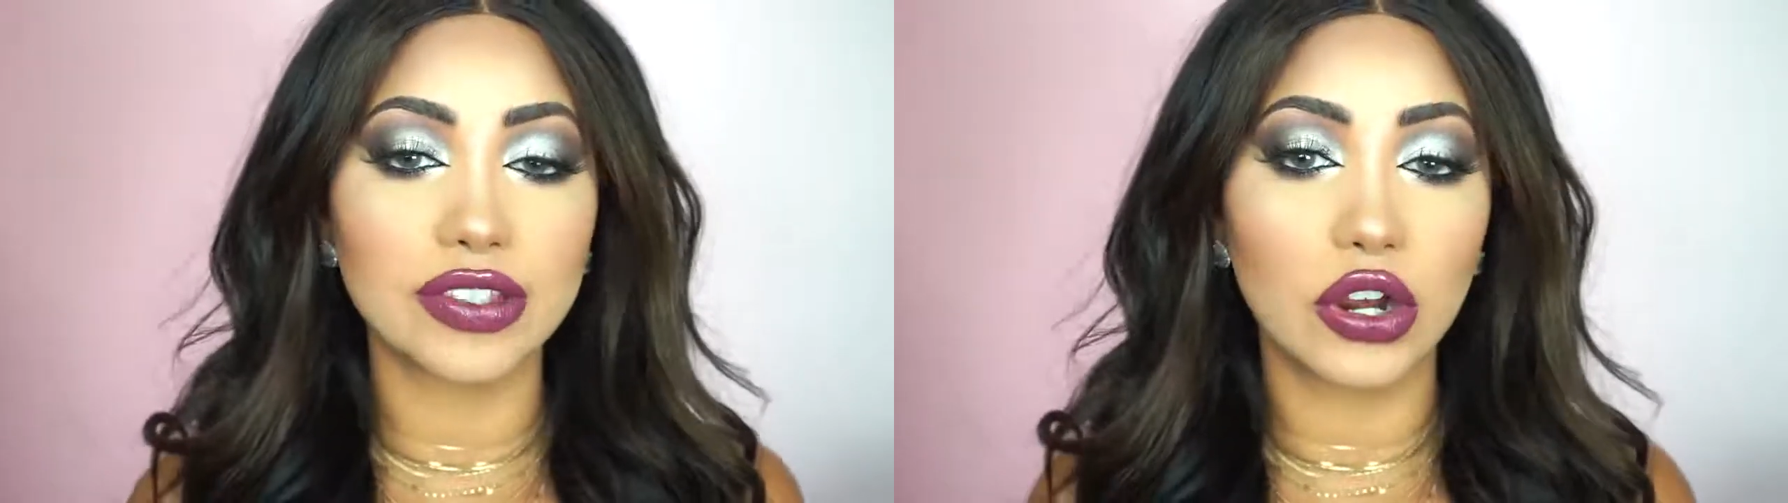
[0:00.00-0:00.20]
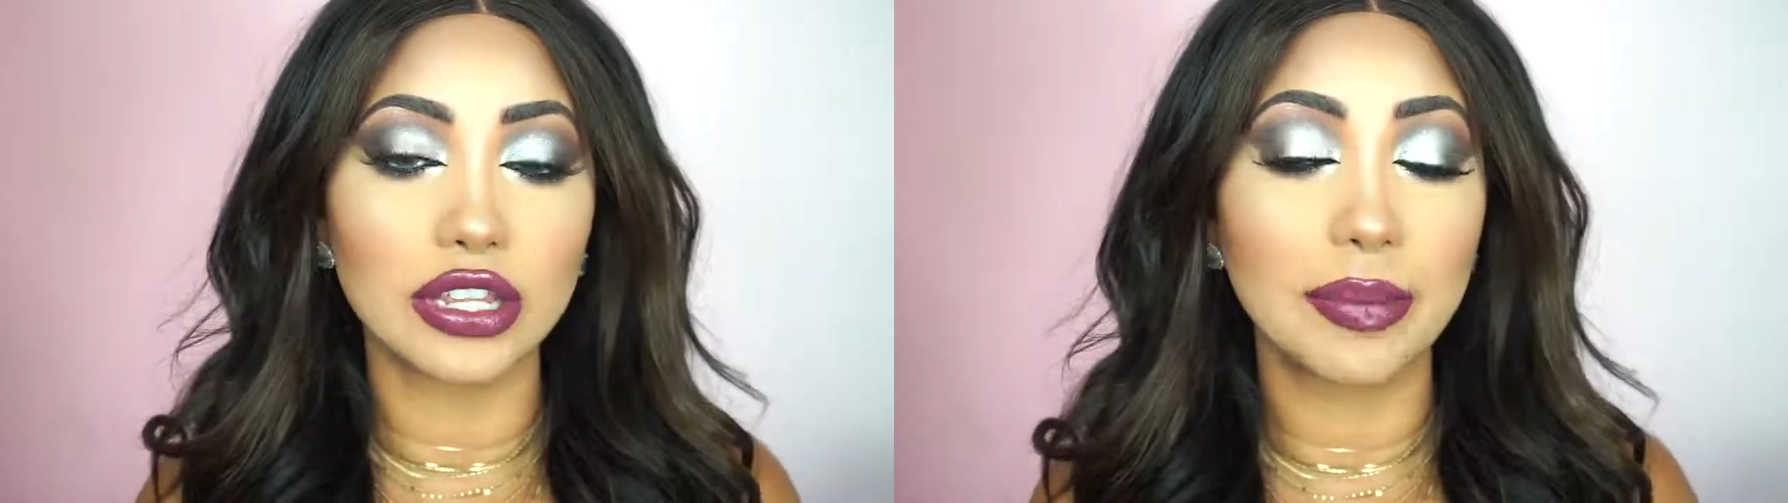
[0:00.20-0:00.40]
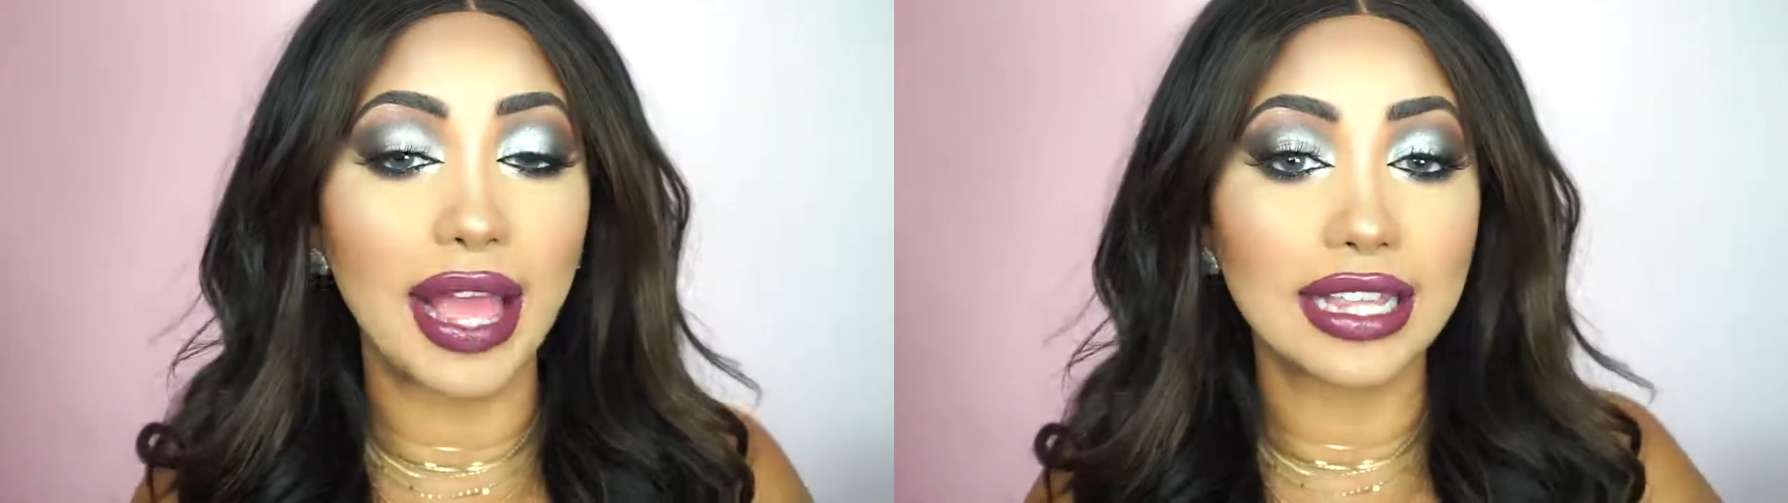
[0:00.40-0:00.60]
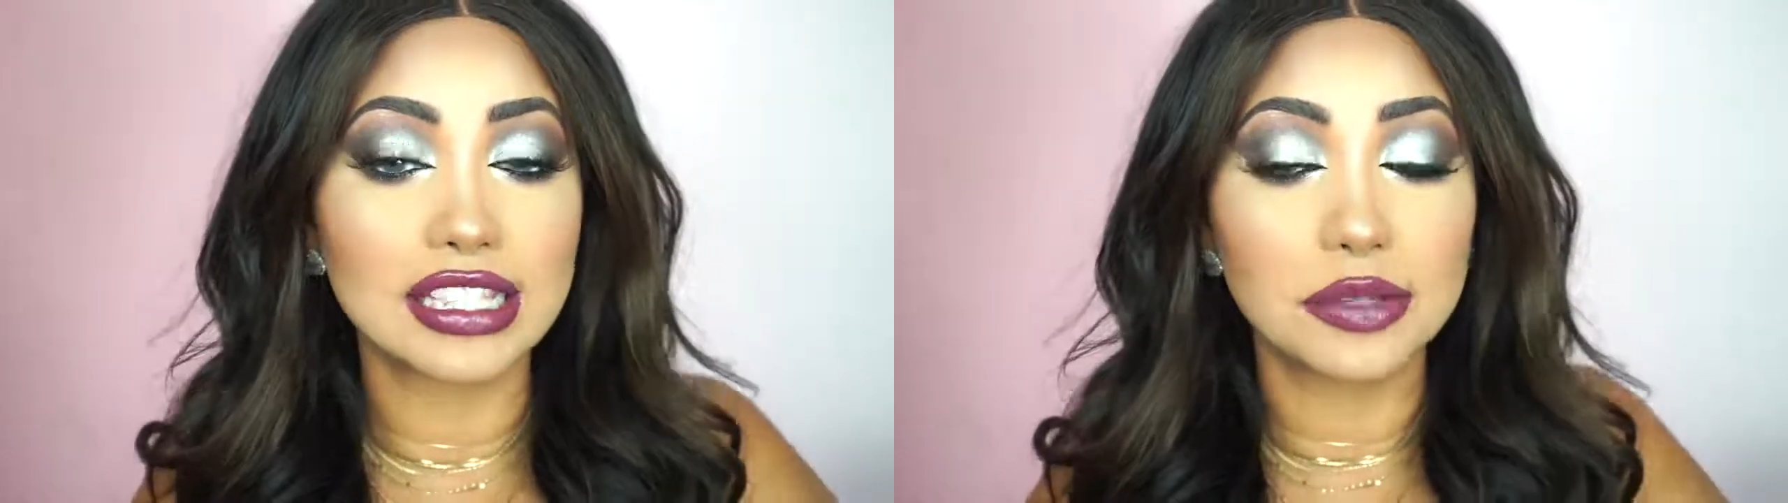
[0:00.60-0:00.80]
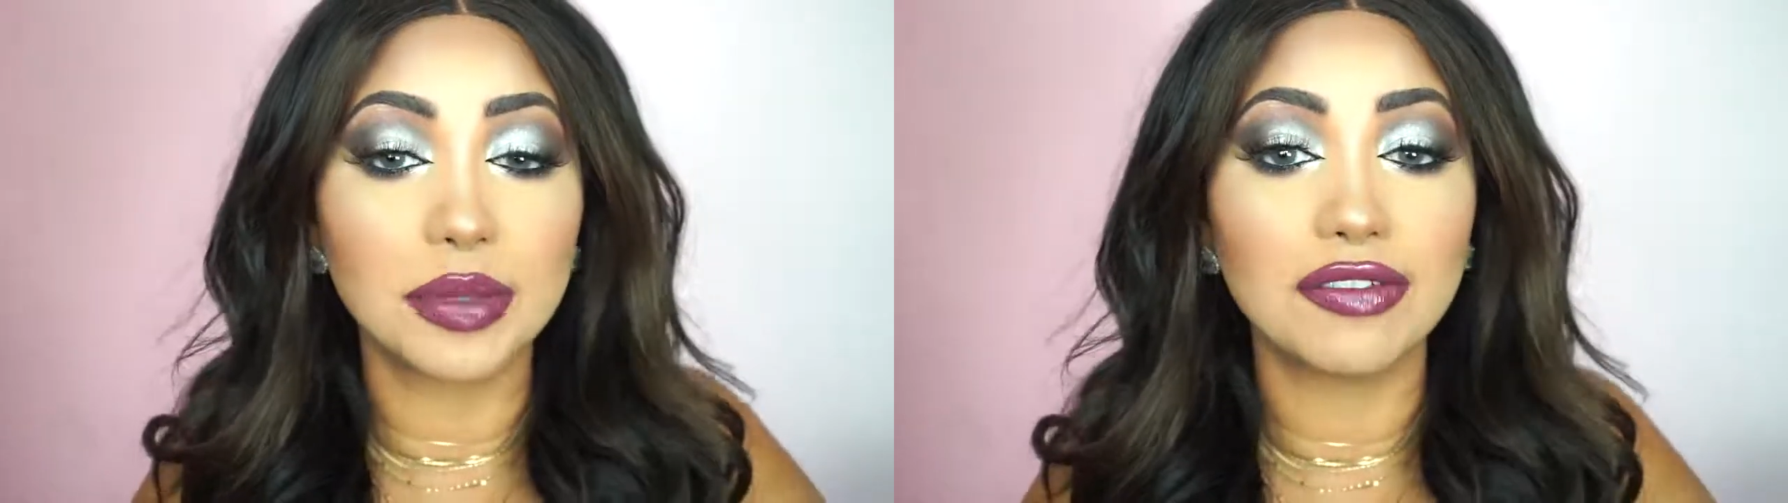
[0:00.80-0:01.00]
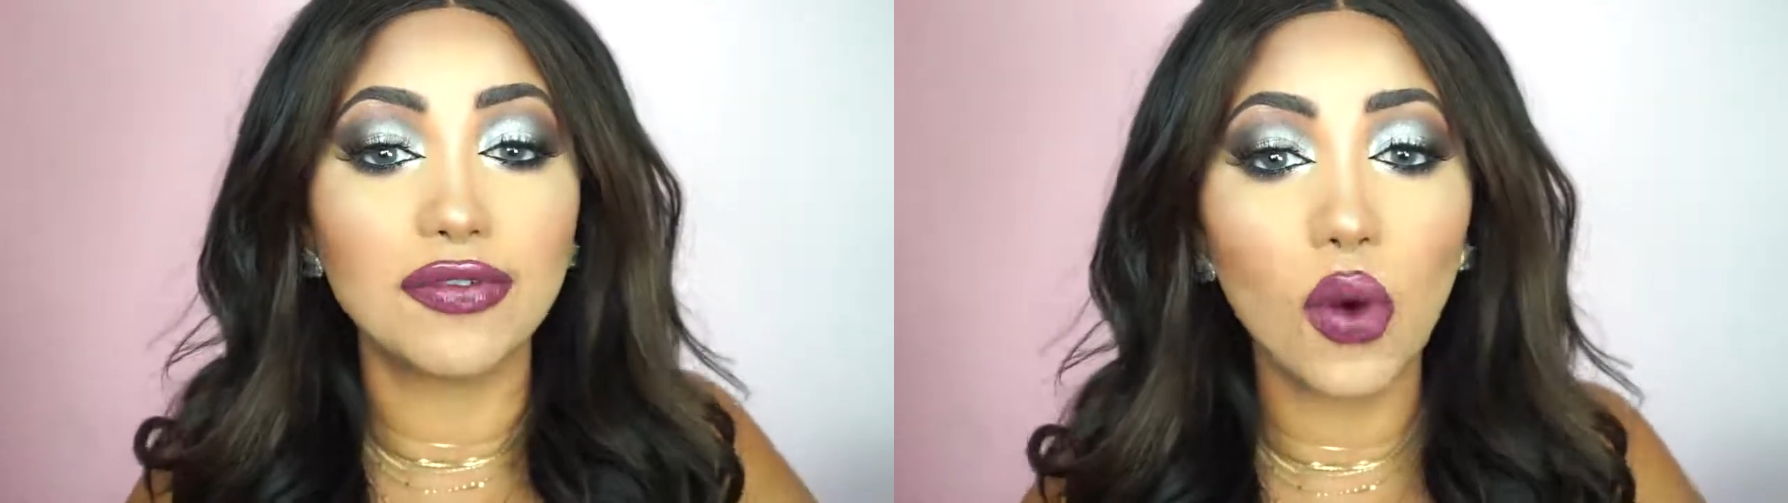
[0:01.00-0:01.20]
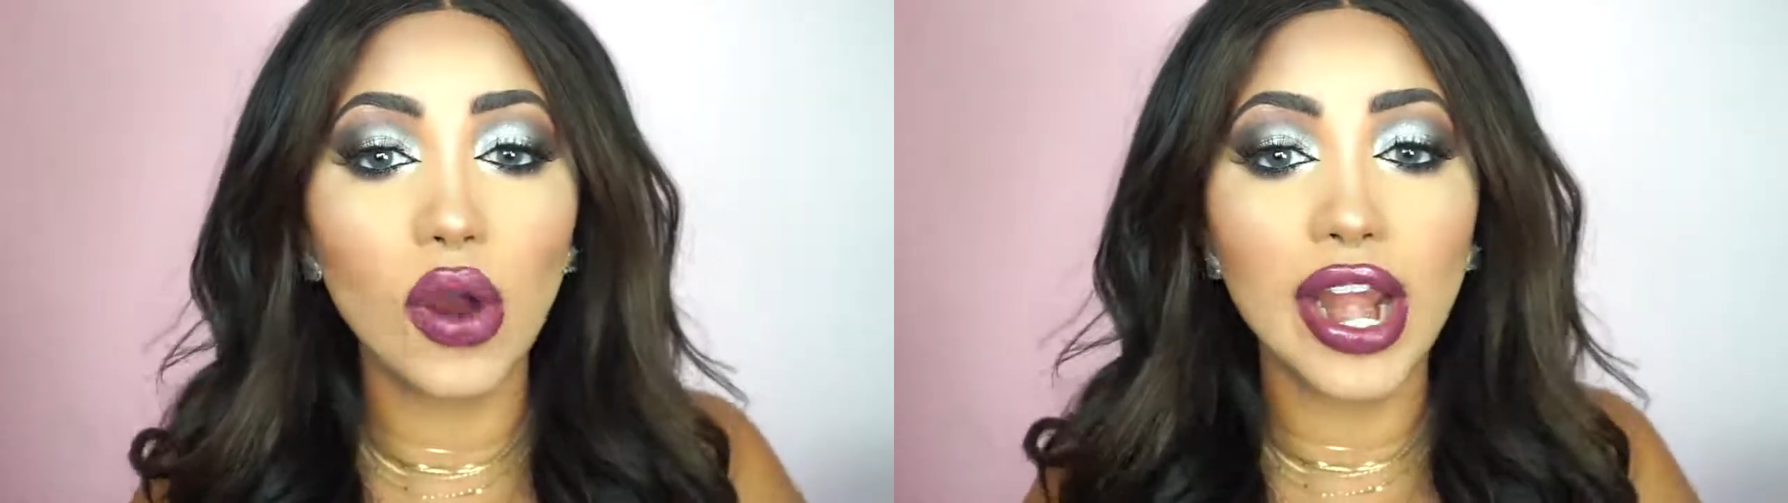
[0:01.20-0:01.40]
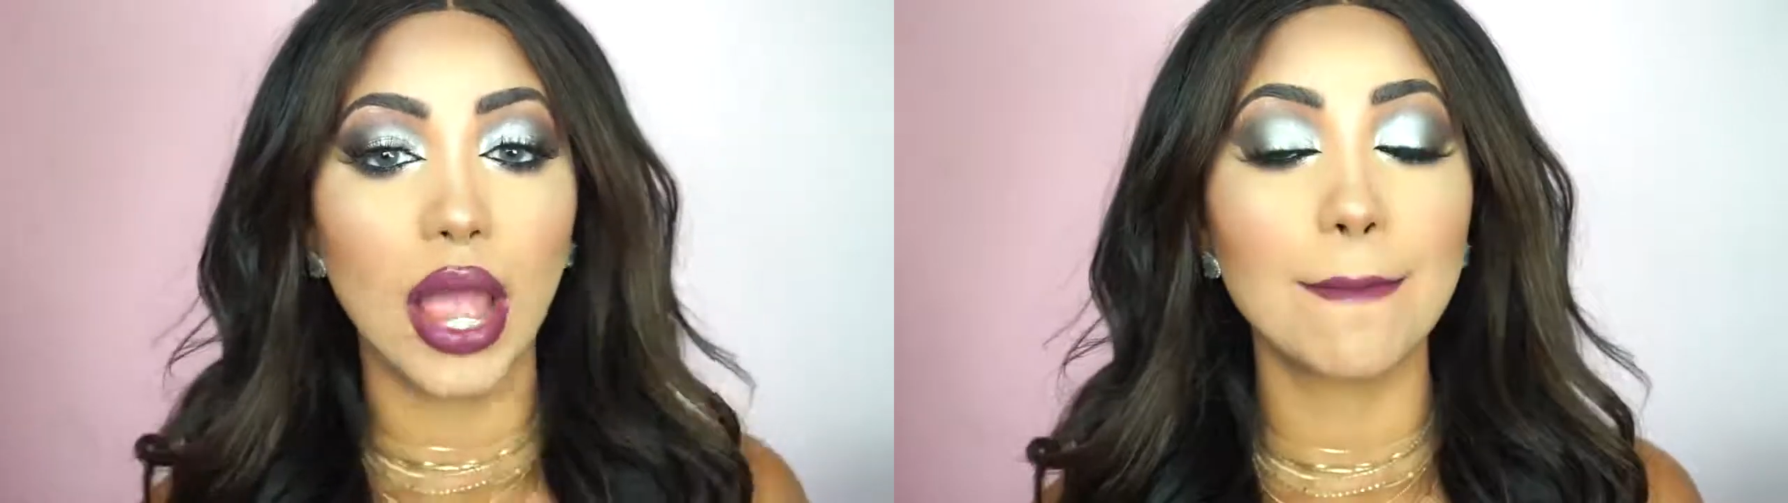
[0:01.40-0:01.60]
Scarlet palettes before,